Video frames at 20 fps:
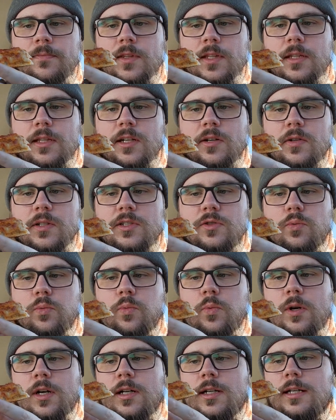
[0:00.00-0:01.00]
There is
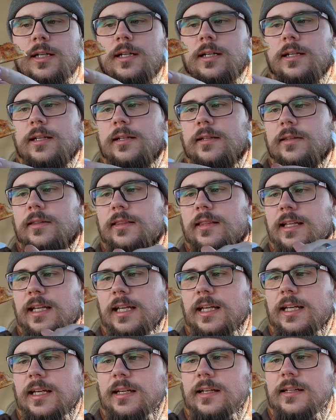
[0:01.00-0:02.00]
one
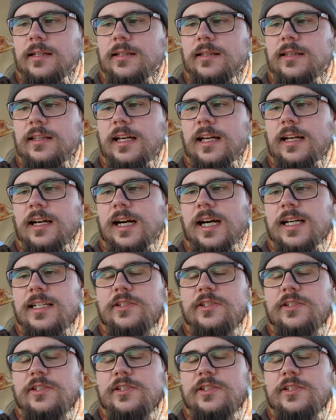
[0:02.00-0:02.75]
thing that